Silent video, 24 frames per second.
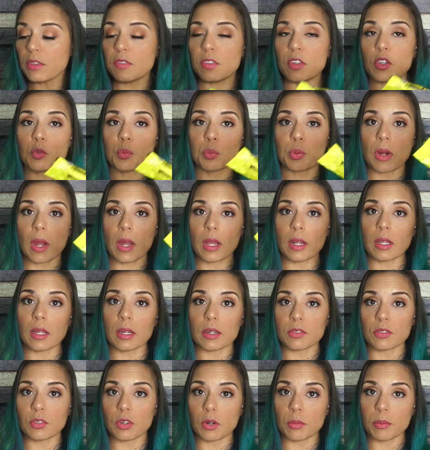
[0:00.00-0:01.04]
of these
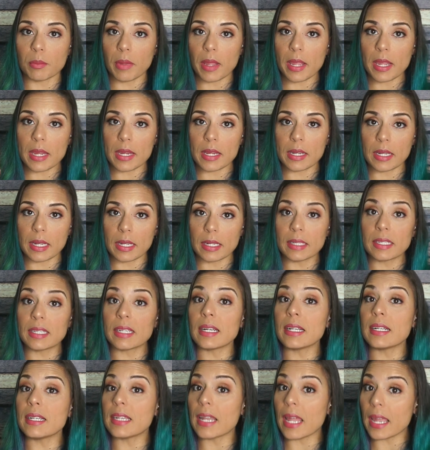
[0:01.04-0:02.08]
products are made in
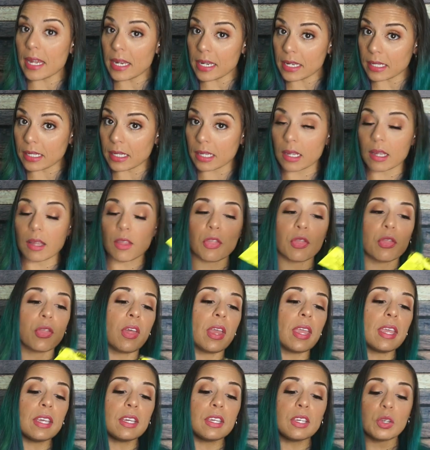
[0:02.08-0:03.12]
Canada.
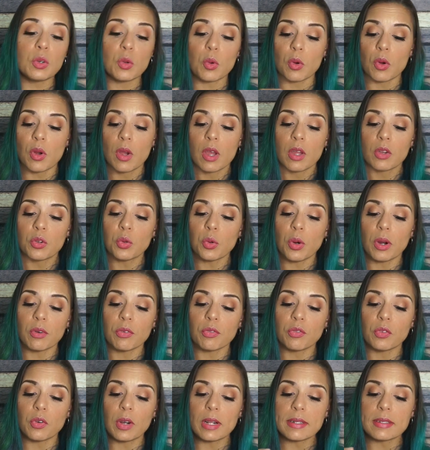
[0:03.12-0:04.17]
Thank you to our
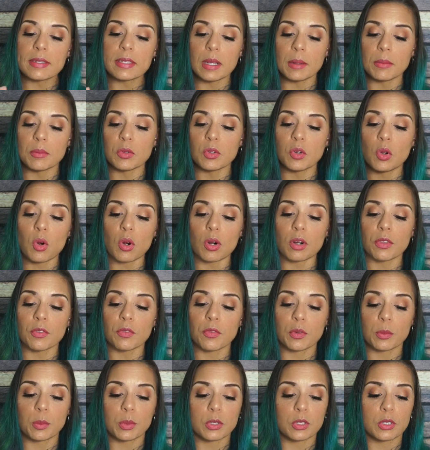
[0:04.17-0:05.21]
friends up north
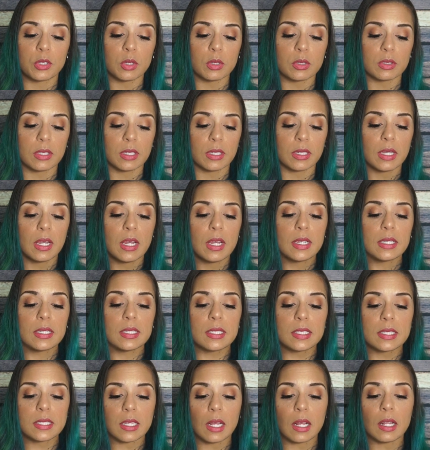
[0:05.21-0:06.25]
for producing
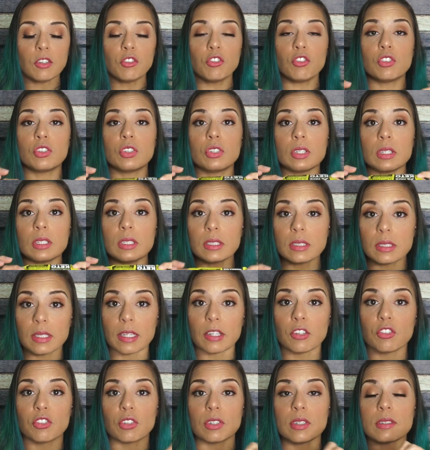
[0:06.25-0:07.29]
such
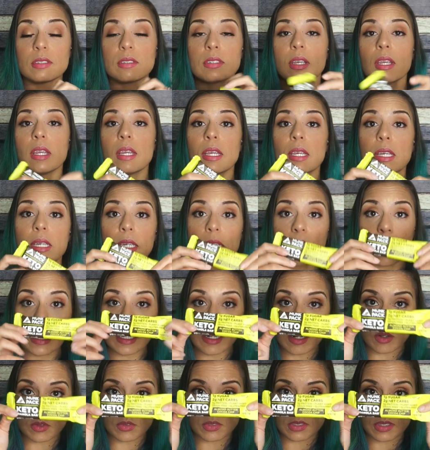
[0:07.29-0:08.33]
delicious
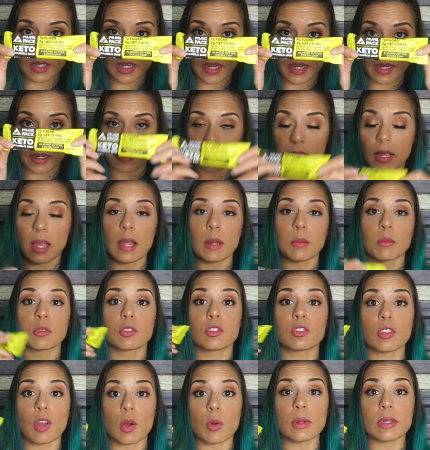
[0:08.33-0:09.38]
keto snacks. I am
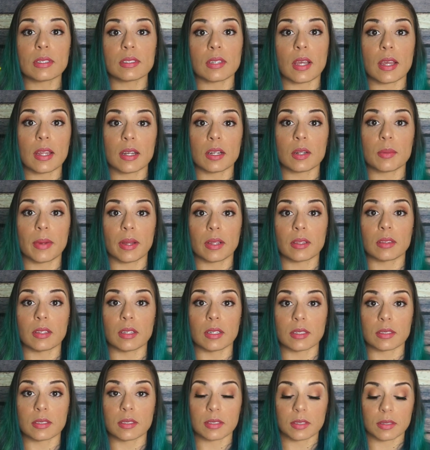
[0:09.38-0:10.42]
so excited about
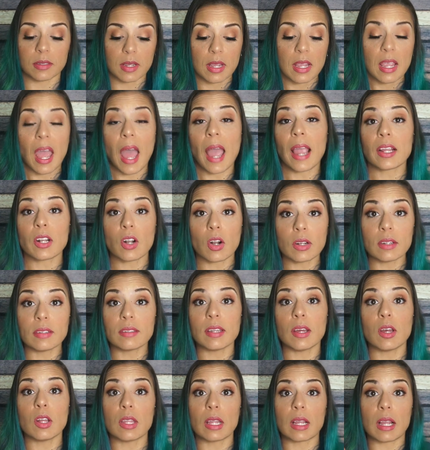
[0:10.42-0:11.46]
this. I can already
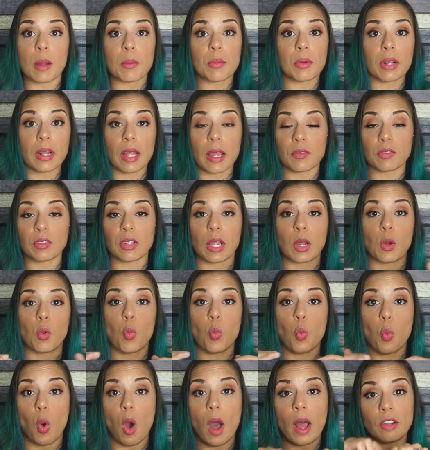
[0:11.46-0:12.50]
tell, like, I'm gonna have to like
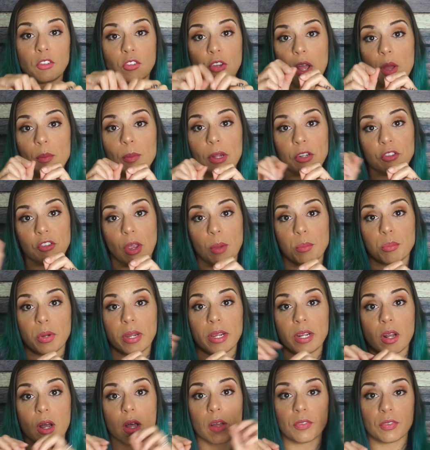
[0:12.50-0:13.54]
watch how much I
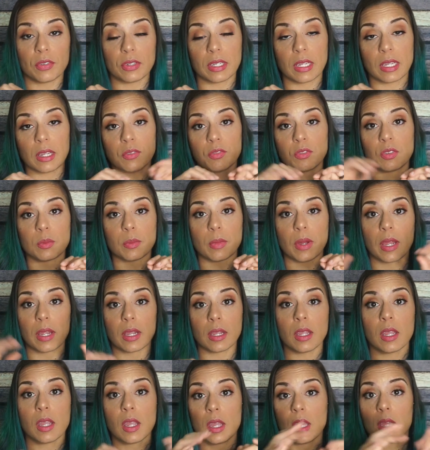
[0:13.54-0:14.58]
break off and give to
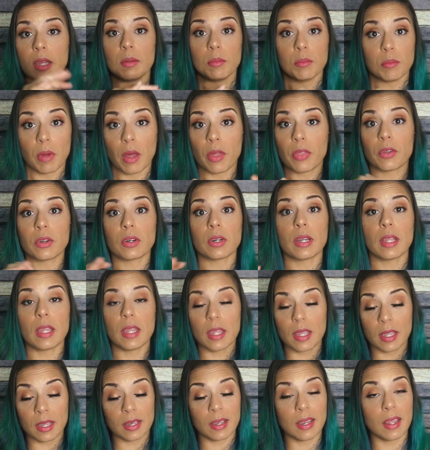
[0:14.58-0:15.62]
my mother
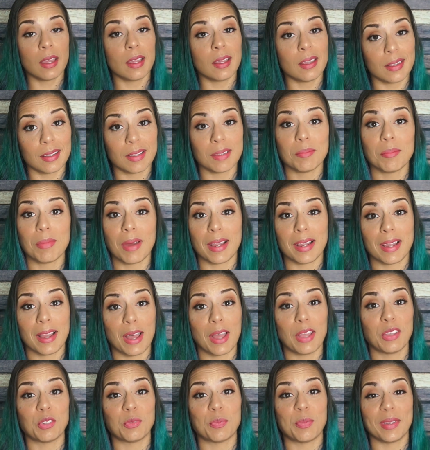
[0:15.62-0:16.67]
and my
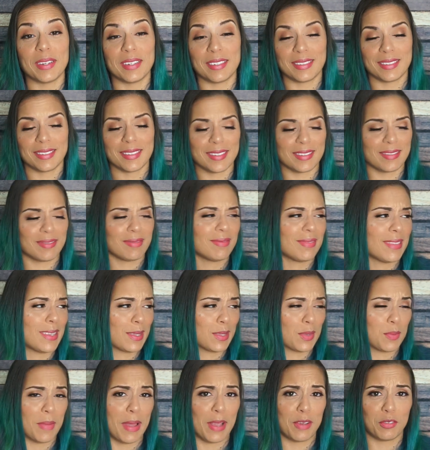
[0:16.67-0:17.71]
husband
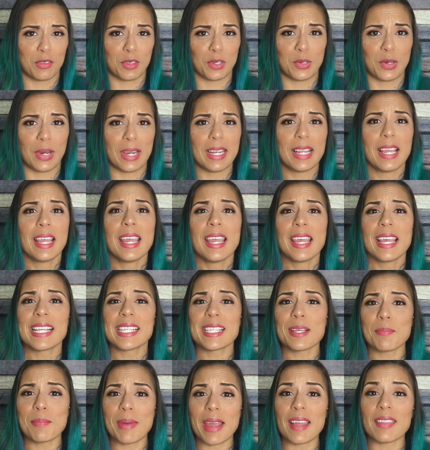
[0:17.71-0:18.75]
at Smash the Crate.
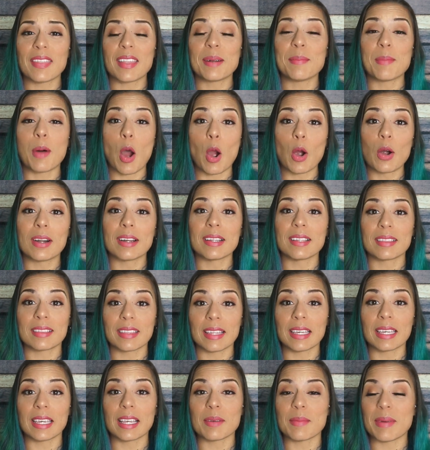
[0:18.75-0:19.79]
Is it bad that I'm already
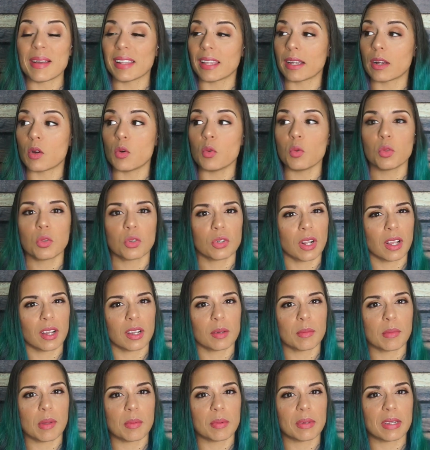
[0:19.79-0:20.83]
thinking about like, oh, they're not
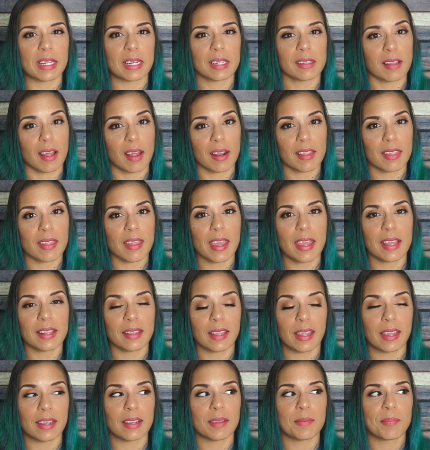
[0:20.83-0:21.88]
gonna be able to get a lot of that?
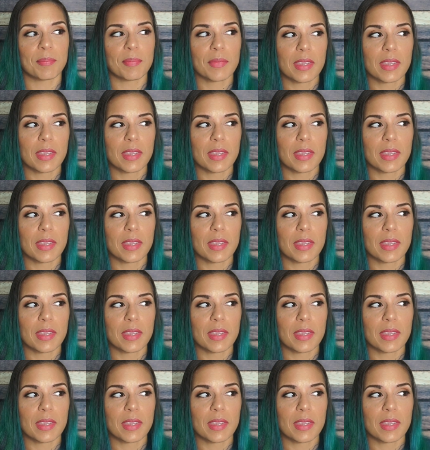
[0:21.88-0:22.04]
Like,